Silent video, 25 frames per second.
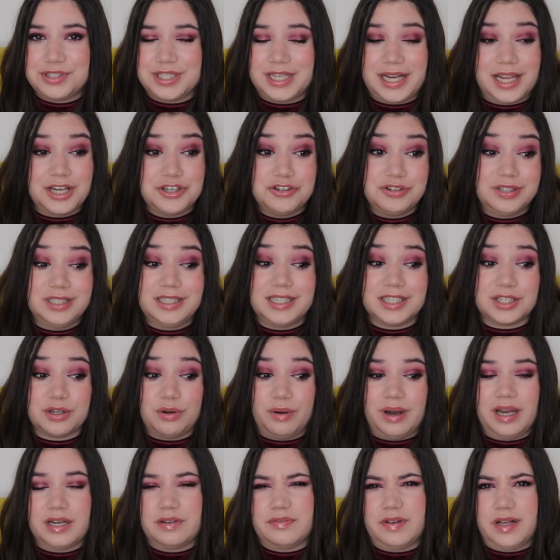It actually did
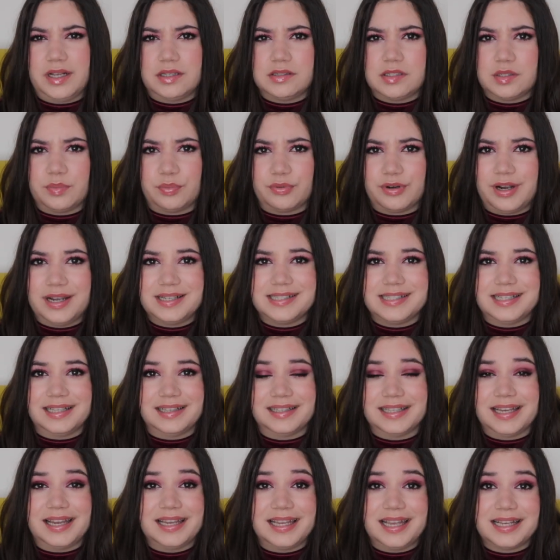quite well,
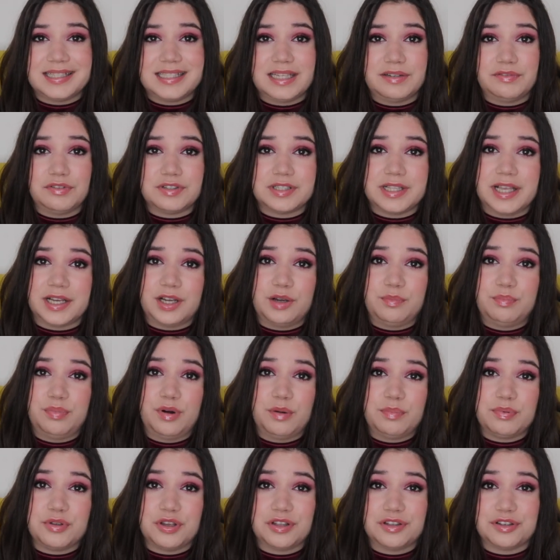surprisingly. I guess it was like a
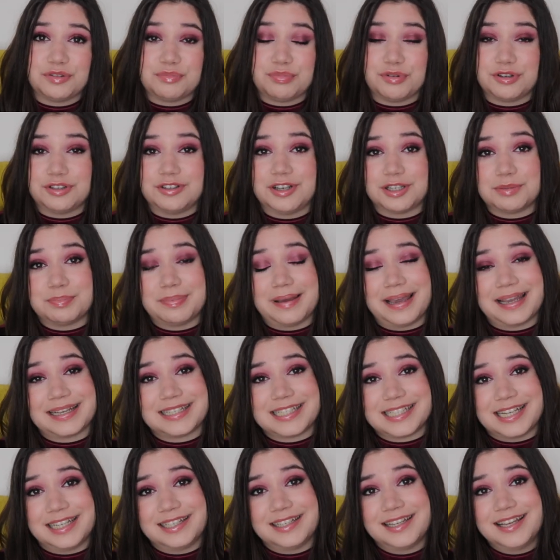popular product back
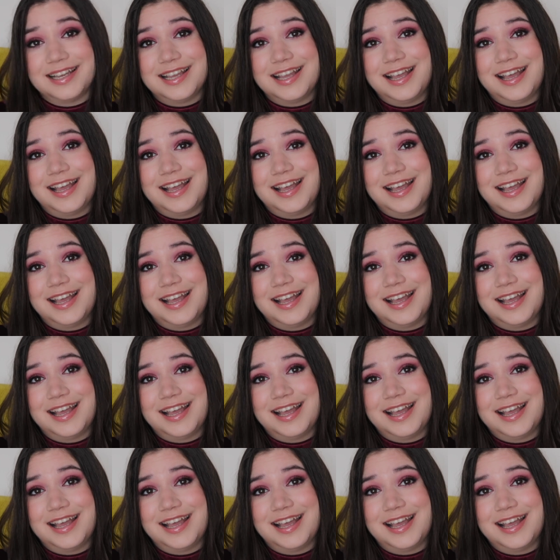then.